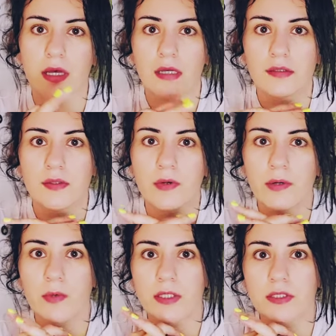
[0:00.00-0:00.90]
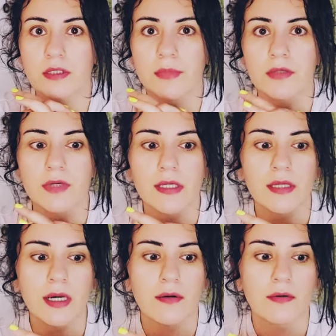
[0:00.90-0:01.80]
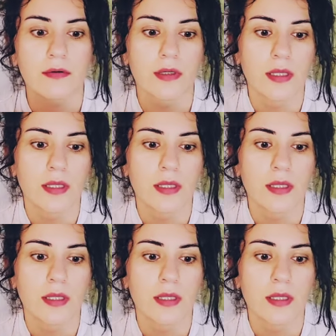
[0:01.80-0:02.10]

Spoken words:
as you are watching me right now.